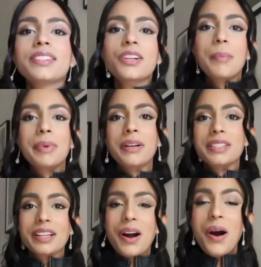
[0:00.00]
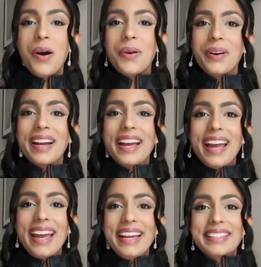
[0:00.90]
this top and I was like, oh,
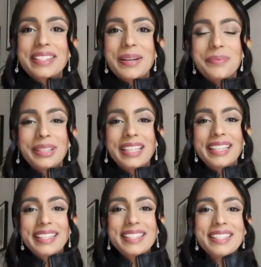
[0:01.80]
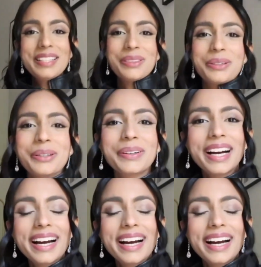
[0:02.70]
it's completely see-through.